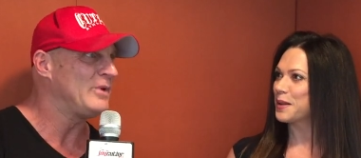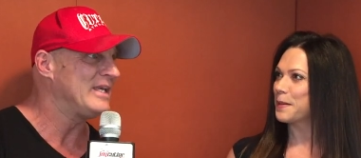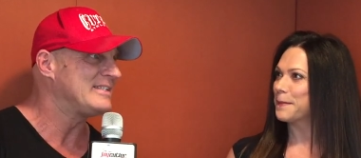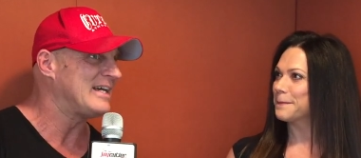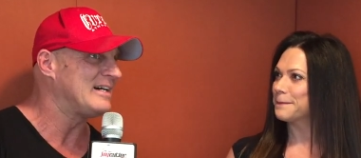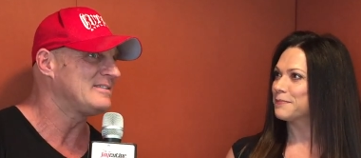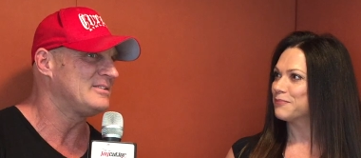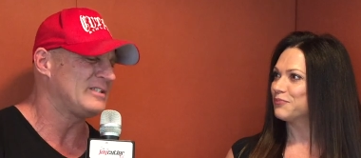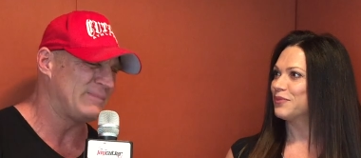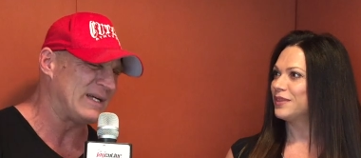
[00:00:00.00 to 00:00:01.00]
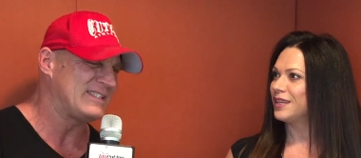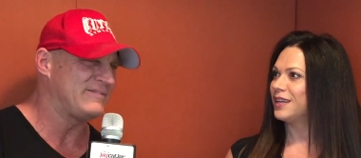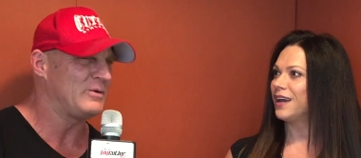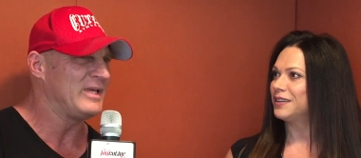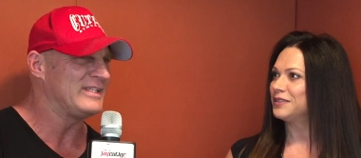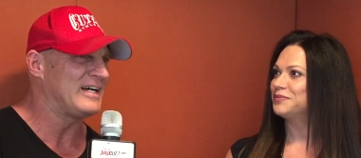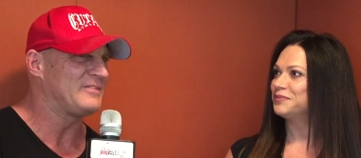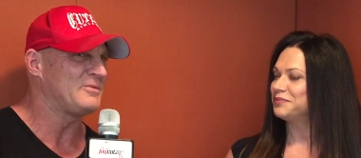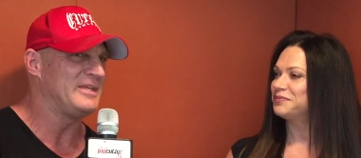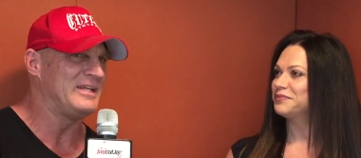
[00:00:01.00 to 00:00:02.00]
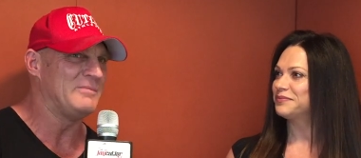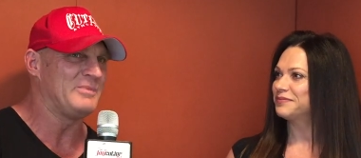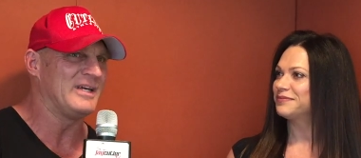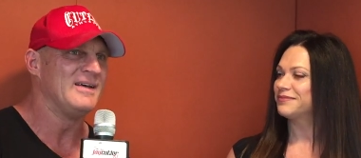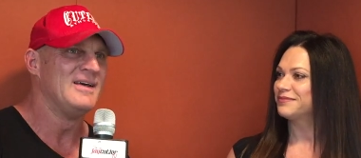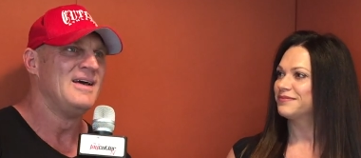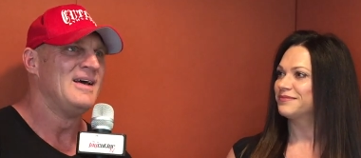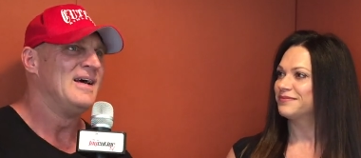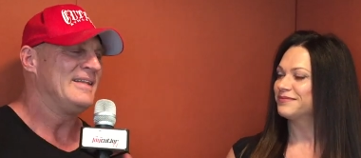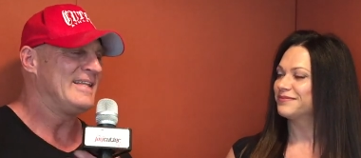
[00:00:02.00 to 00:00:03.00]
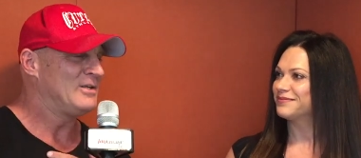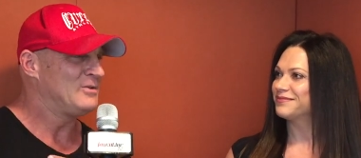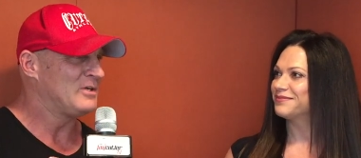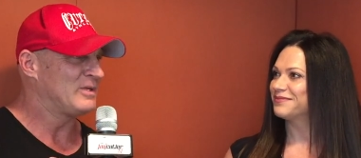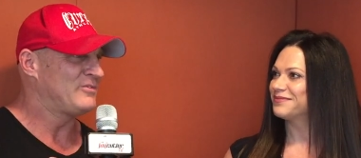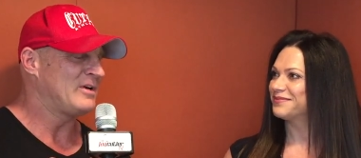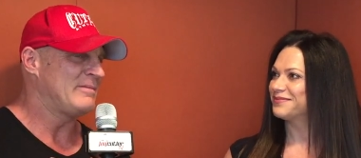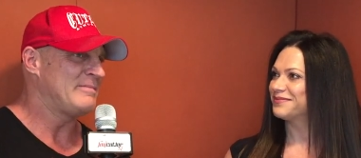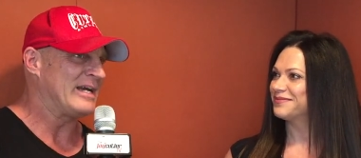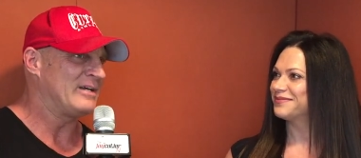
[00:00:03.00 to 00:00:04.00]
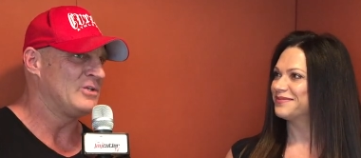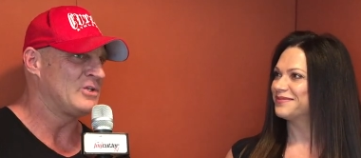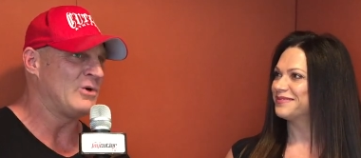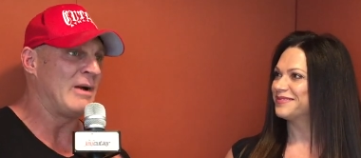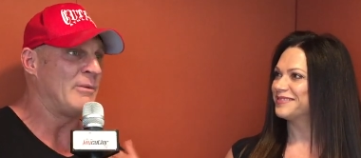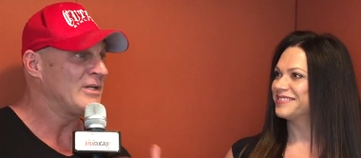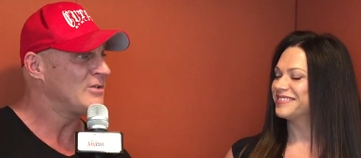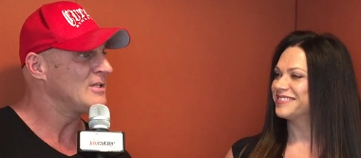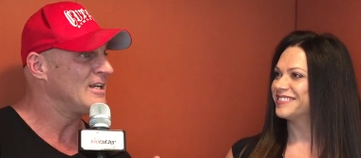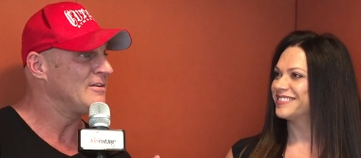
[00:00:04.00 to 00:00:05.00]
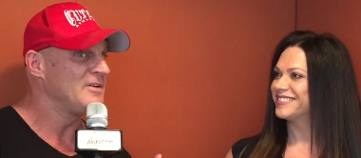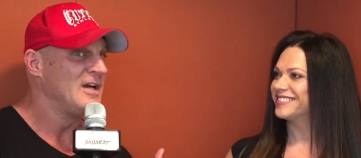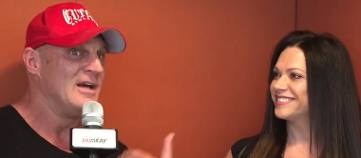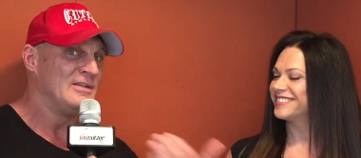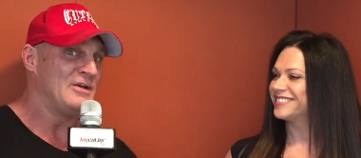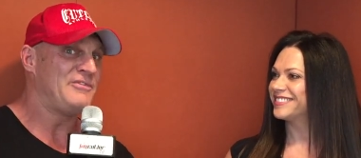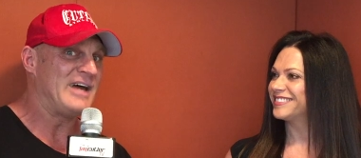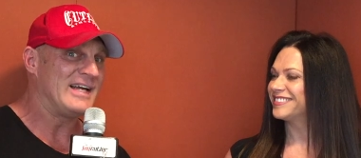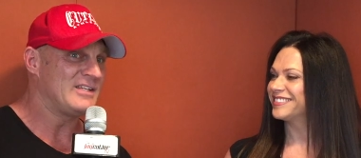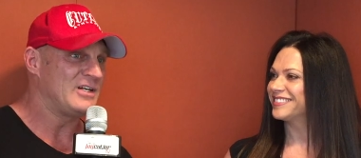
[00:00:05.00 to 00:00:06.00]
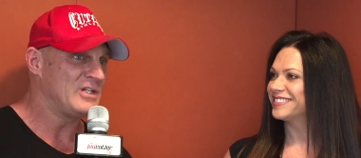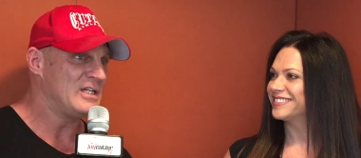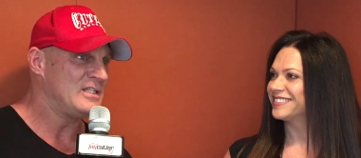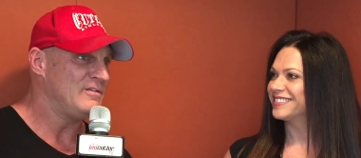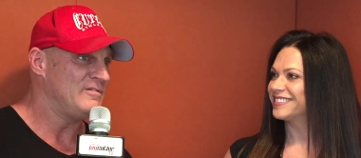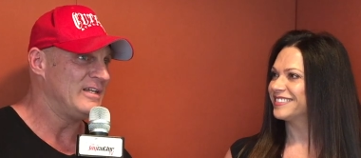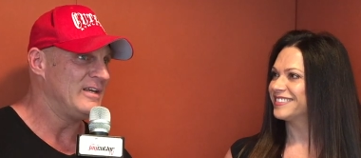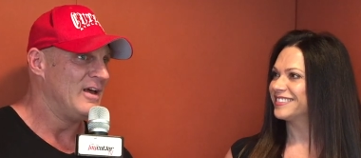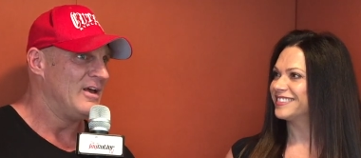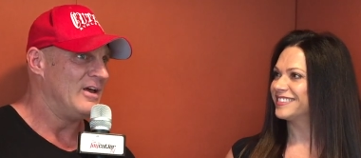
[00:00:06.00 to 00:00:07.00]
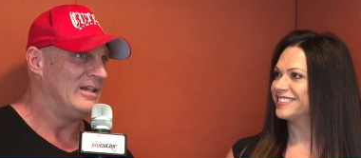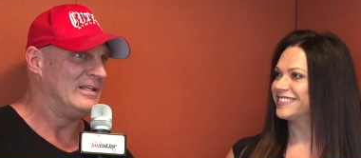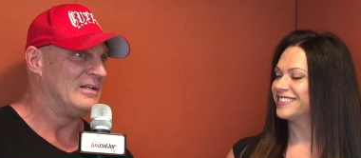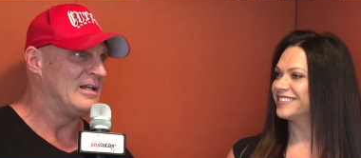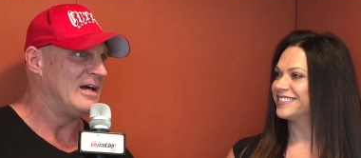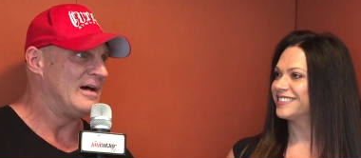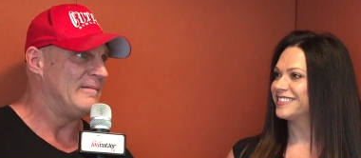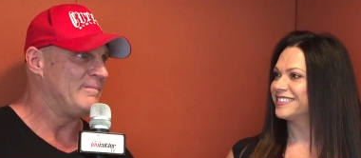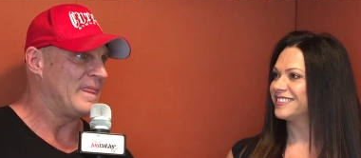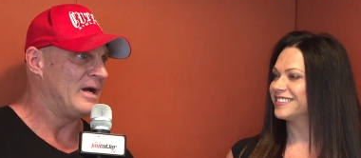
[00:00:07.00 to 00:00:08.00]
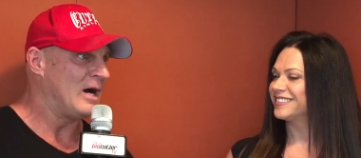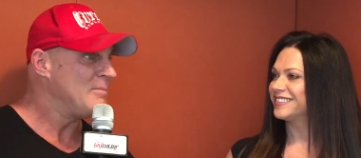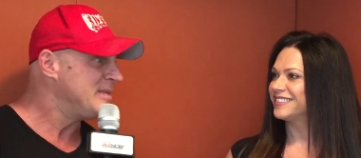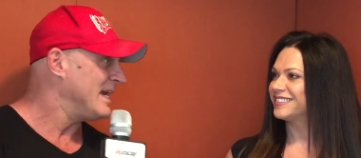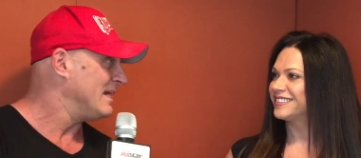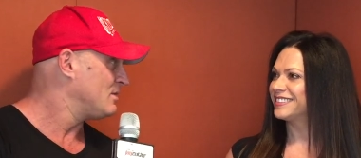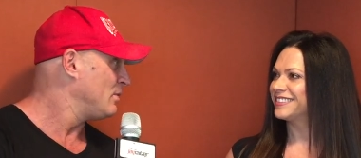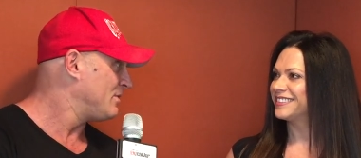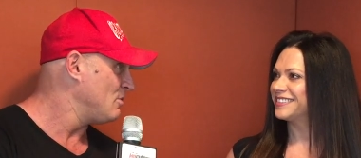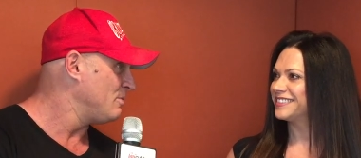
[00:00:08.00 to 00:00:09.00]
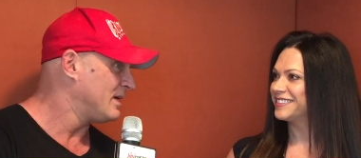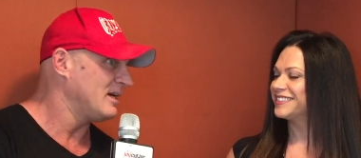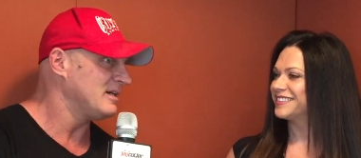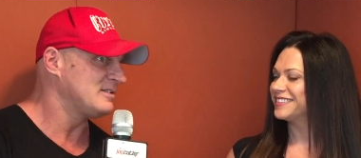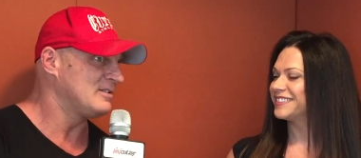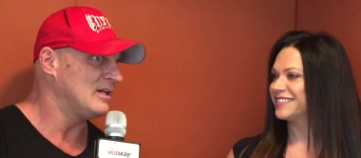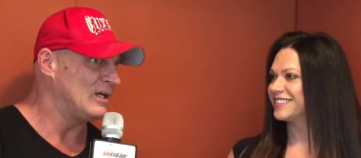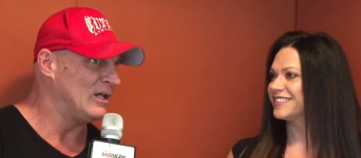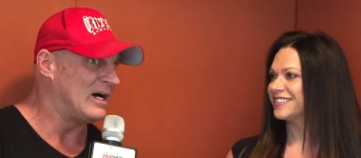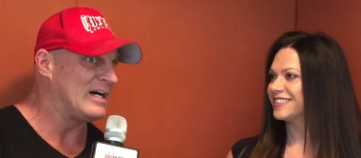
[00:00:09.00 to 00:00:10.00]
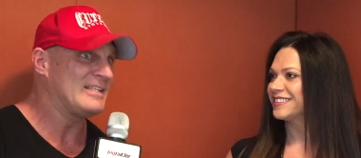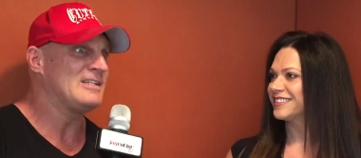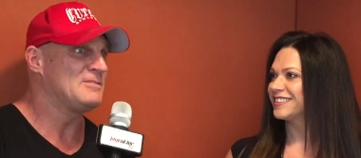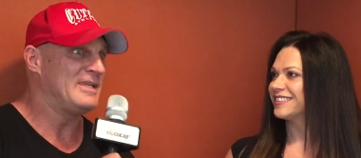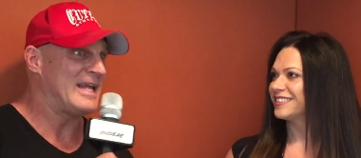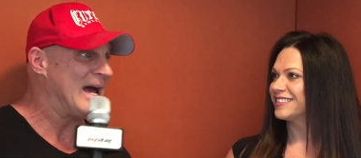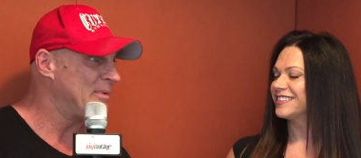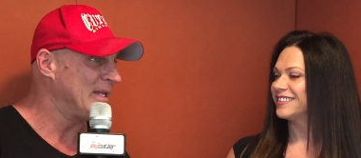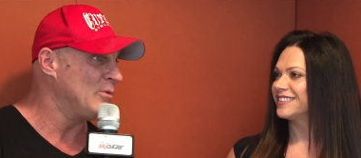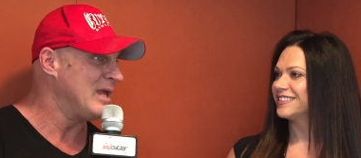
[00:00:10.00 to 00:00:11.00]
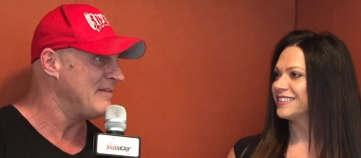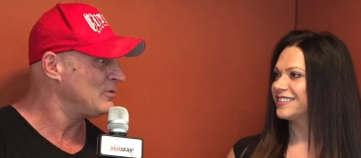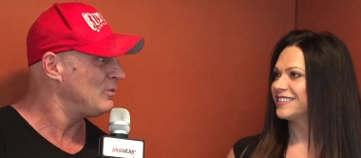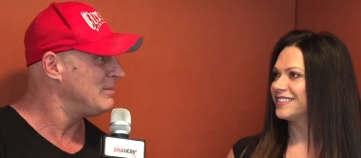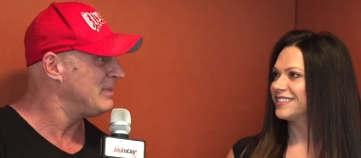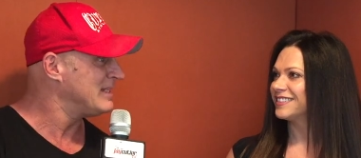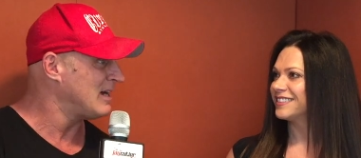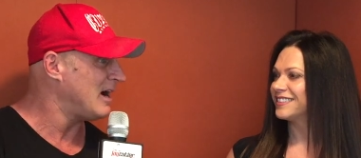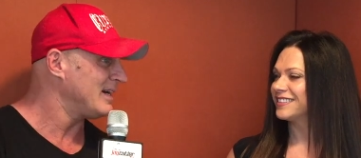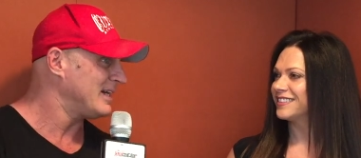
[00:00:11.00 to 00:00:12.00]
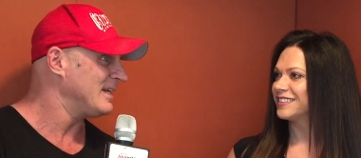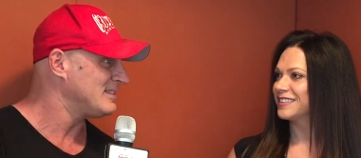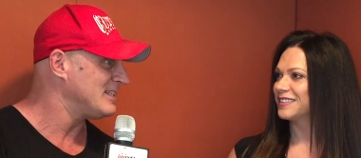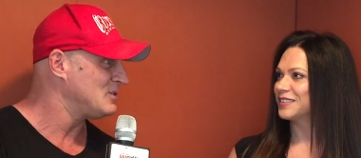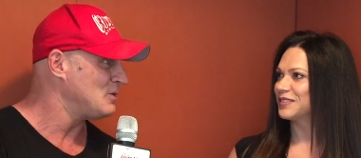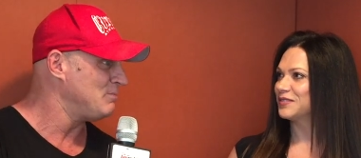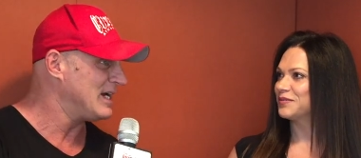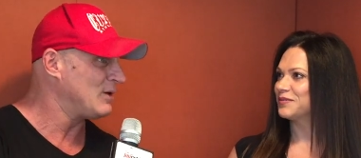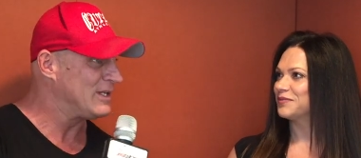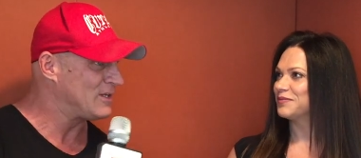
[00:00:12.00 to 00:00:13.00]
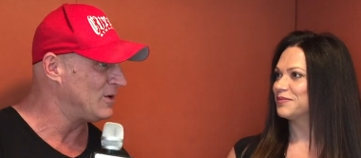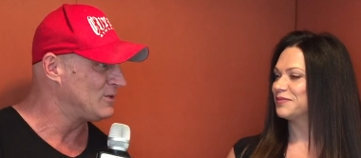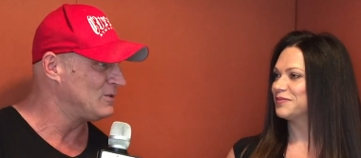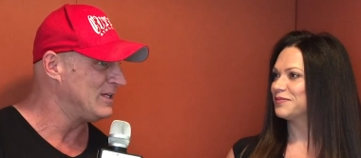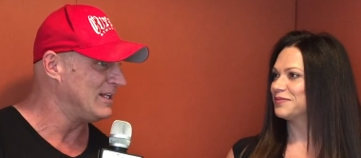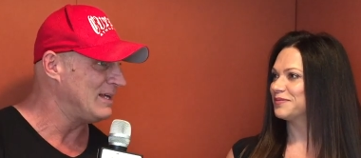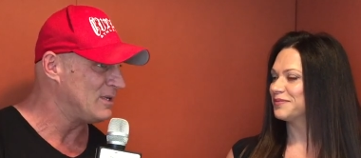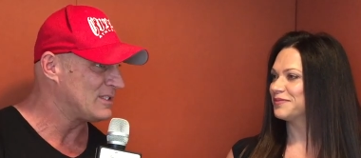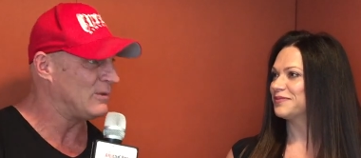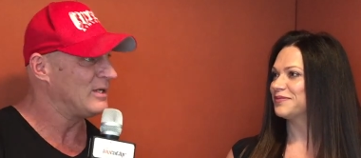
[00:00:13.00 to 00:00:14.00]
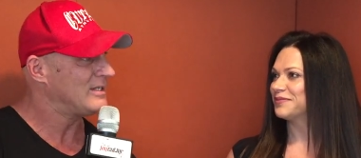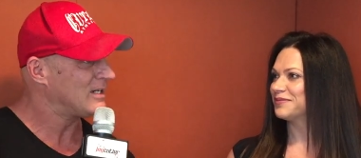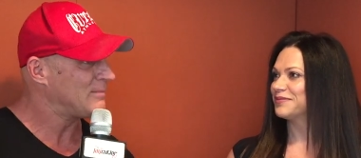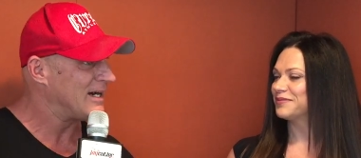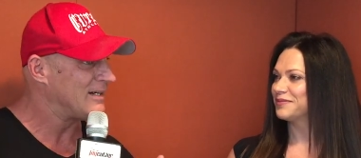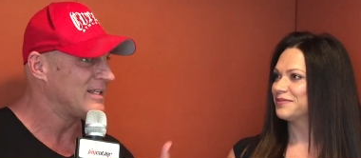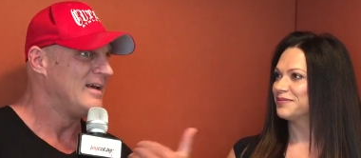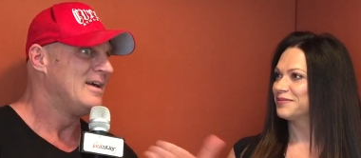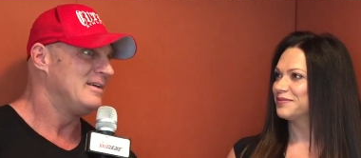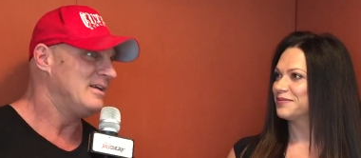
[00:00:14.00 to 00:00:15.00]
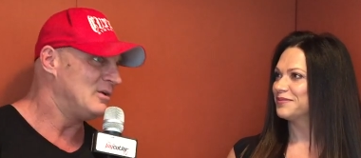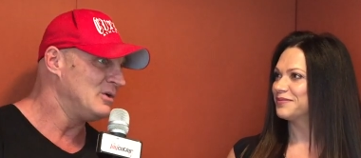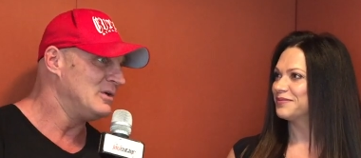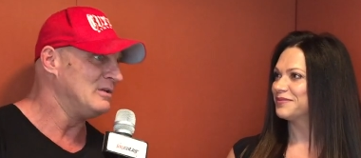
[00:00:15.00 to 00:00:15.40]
Speaker 1: weeks out, just about seven yeah. weeks out from the Olympia. Thank you so much for coming back on the show. I wanted to give the fans on J T V a little um, update with you because a, a lot has been happening. We haven't really been talking since your big return to the Olympia. So I want to talk about, you know, your